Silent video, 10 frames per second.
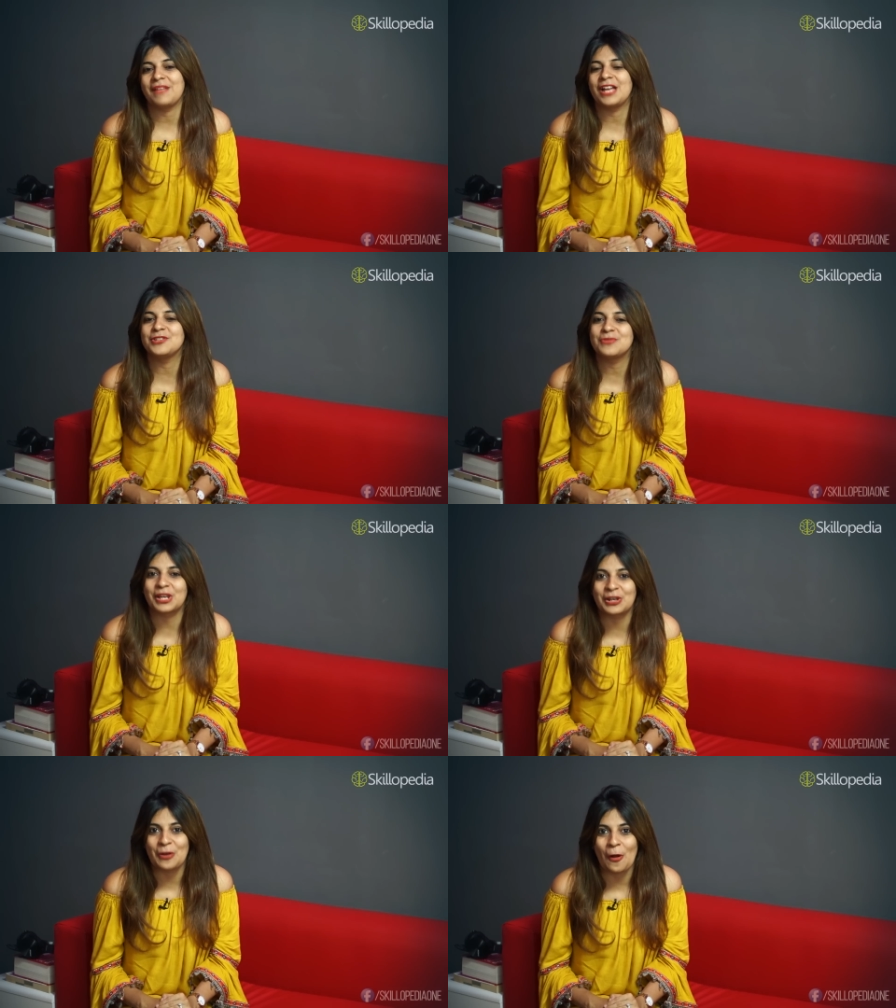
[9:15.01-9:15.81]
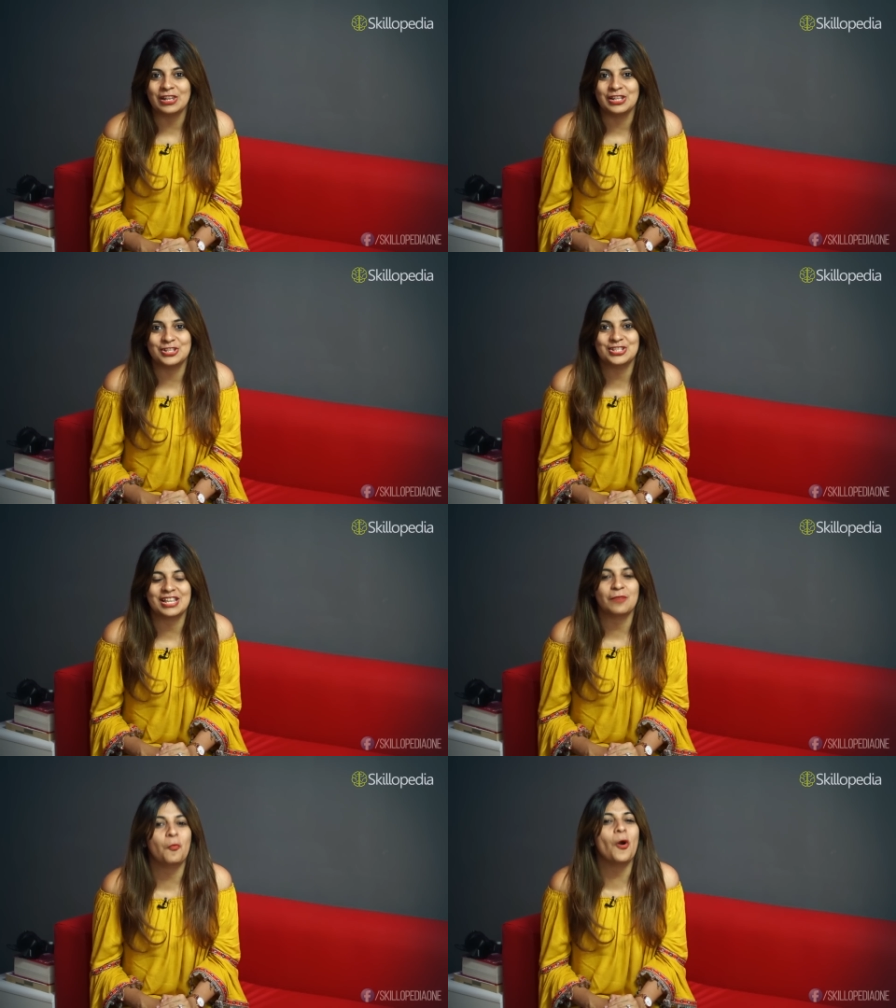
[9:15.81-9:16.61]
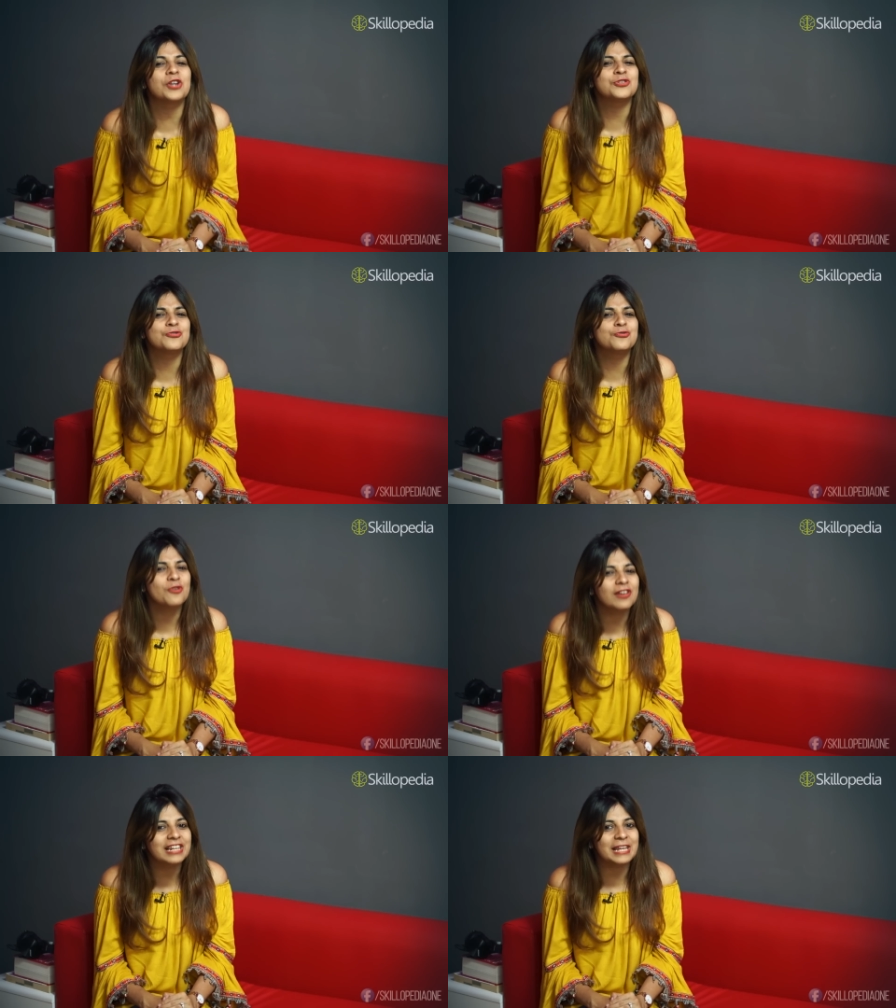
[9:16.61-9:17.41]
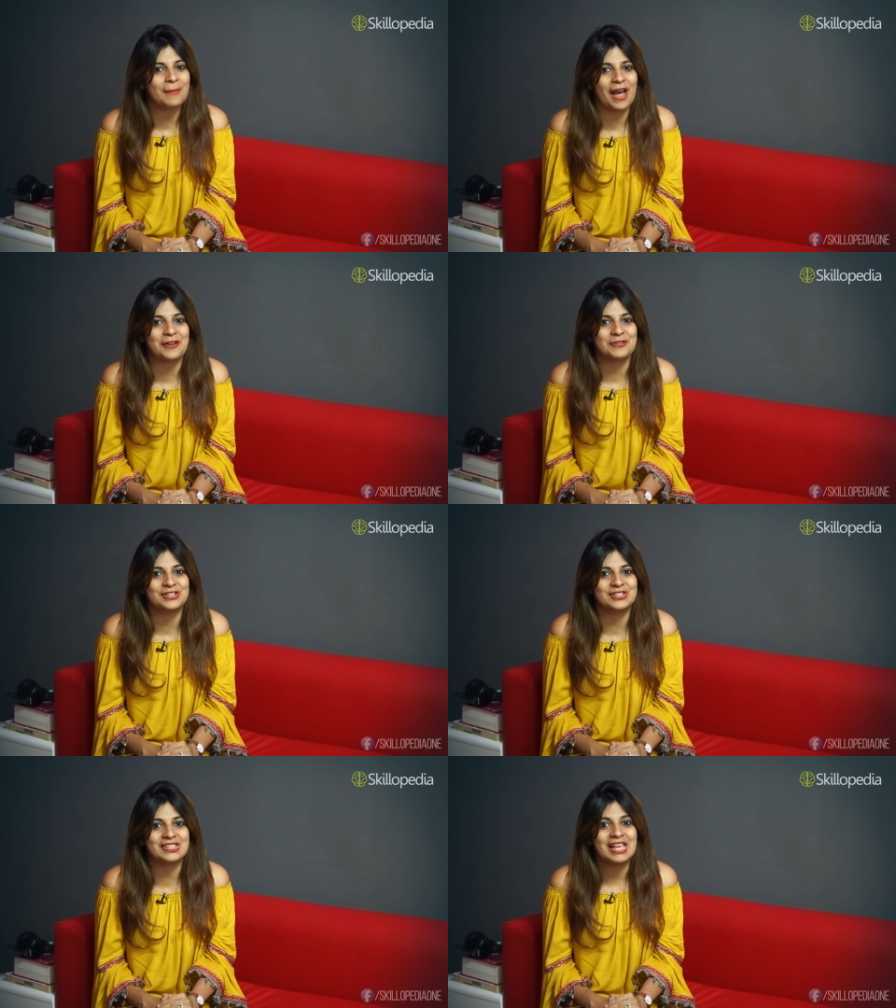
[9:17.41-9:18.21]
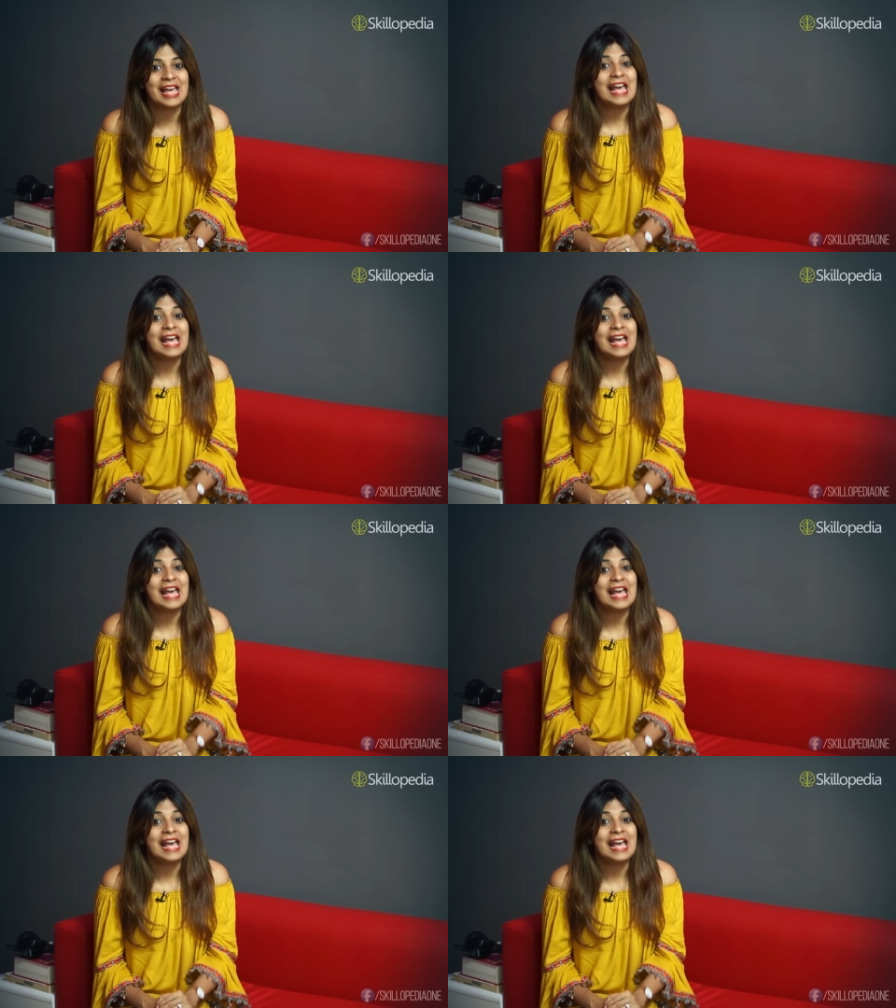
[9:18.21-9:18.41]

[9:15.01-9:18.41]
and to acknowledge that what really matters